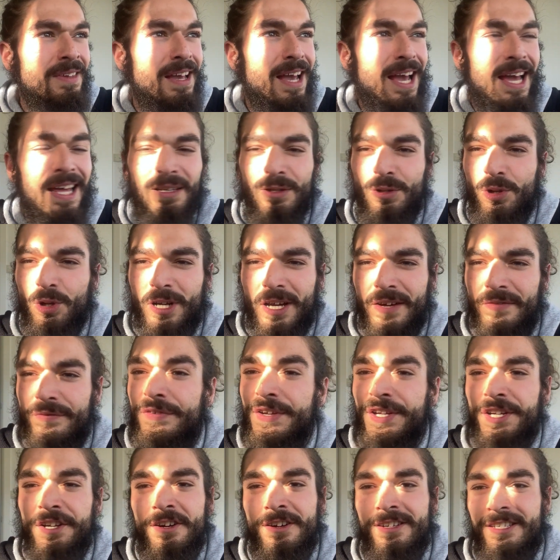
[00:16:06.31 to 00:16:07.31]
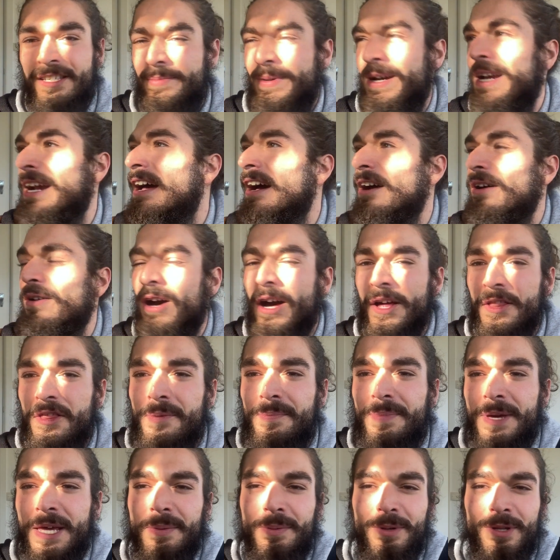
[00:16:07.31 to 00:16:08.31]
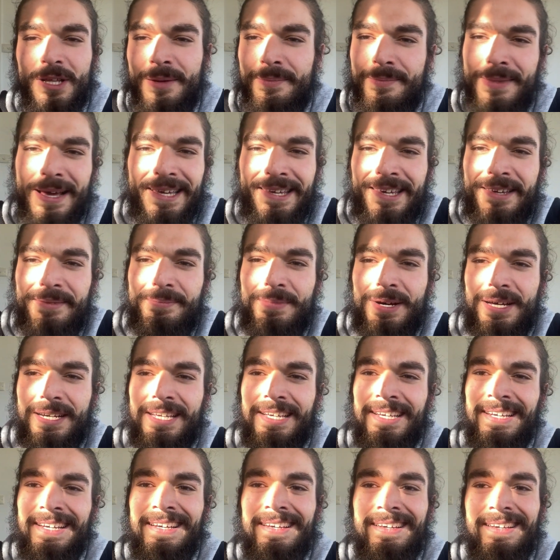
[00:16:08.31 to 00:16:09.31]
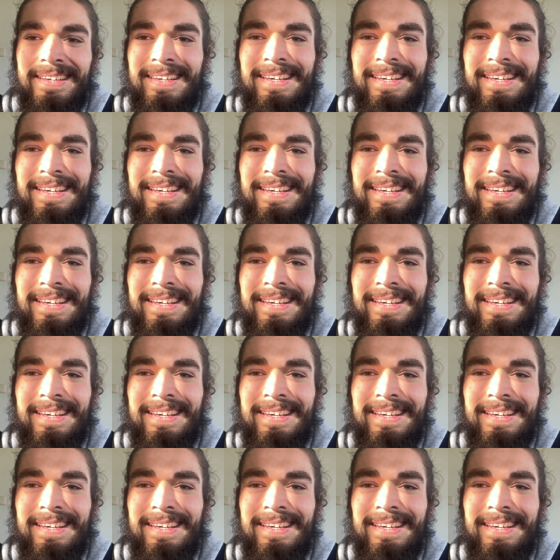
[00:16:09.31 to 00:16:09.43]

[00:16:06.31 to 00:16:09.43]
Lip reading: and look at videos about how other people are making money